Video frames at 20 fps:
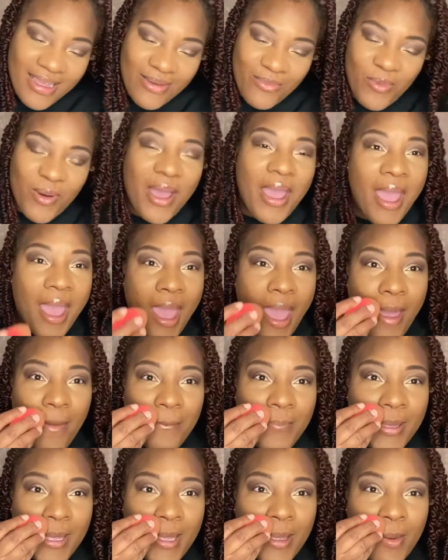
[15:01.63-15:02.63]
what
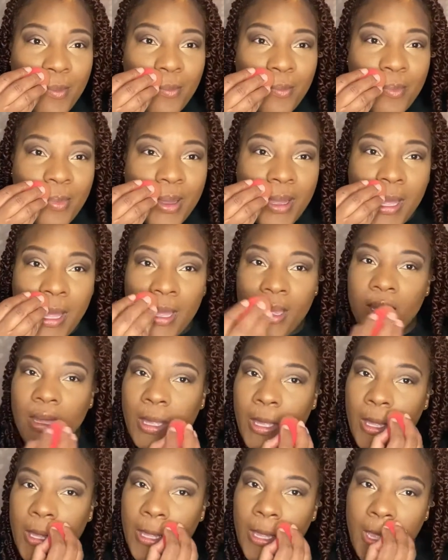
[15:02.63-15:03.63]
happened, but
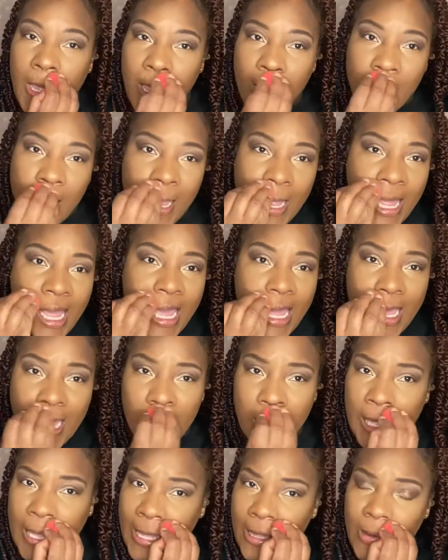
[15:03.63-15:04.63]
he
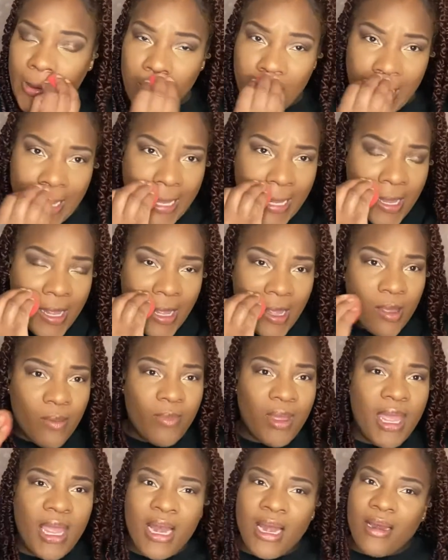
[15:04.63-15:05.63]
killed him.
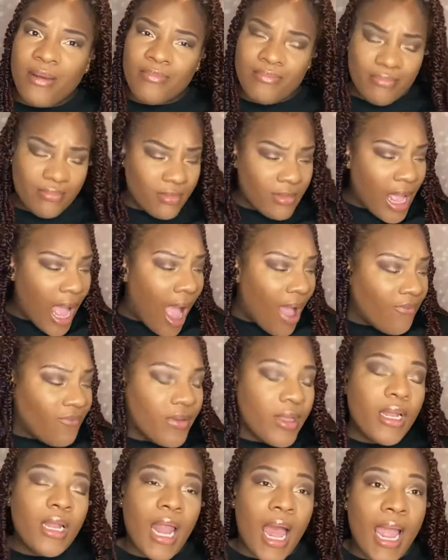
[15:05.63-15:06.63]
And I
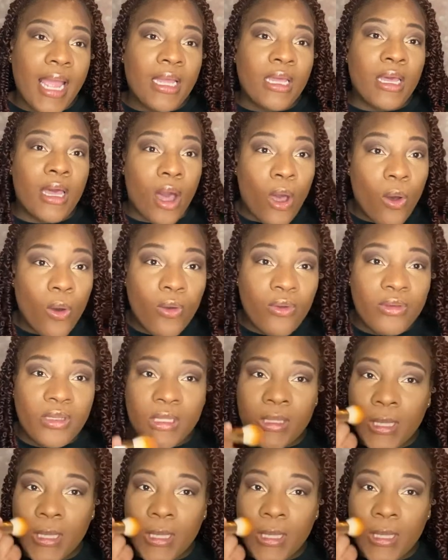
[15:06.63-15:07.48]
feel like Ghost,